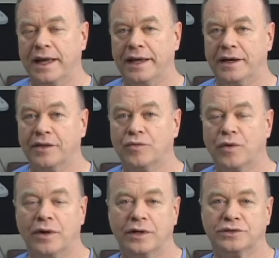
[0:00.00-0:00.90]
In other
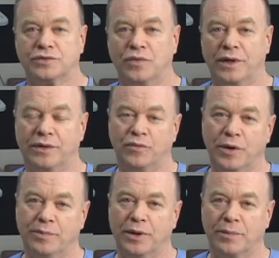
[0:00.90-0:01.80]
words, when
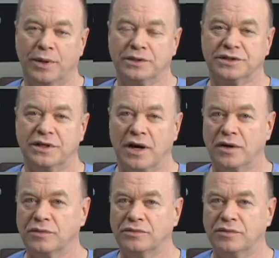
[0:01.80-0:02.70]
we put a person
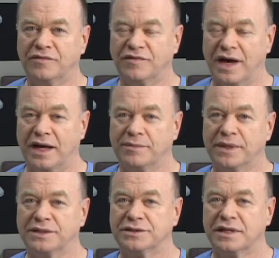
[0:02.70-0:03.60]
on
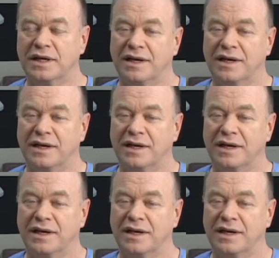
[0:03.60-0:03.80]
vitamins,